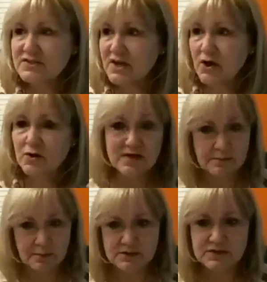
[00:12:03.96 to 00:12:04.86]
go to that
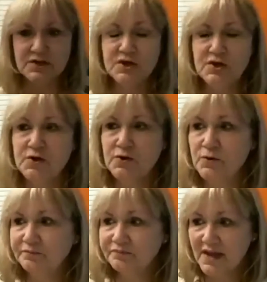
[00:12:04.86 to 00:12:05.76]
person who
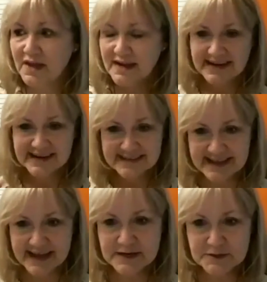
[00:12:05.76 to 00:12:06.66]

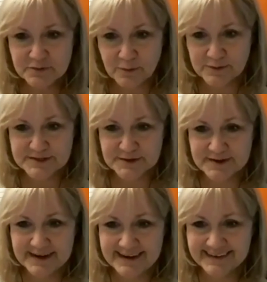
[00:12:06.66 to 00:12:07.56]
got a divorce
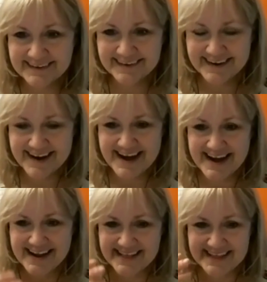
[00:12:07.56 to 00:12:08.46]
decree.
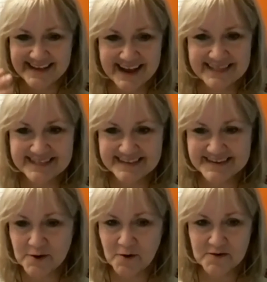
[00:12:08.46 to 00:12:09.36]
They got,
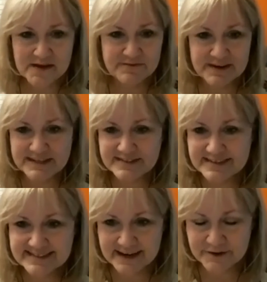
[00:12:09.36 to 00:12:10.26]
or they
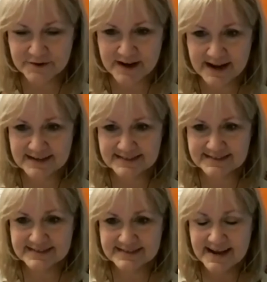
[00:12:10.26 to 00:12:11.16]
settled their case,
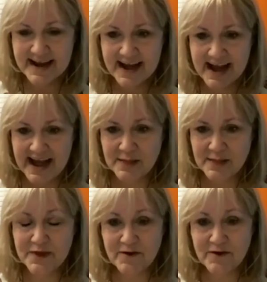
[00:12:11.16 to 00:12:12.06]
and
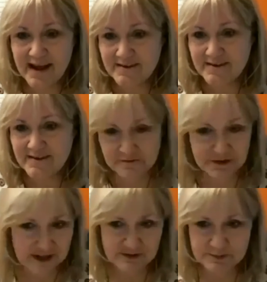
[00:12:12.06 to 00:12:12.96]
they're having a
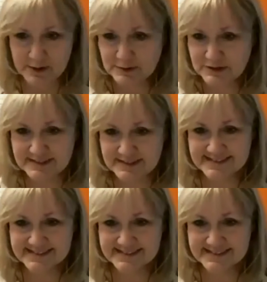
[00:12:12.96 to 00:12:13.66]
flood of emotions.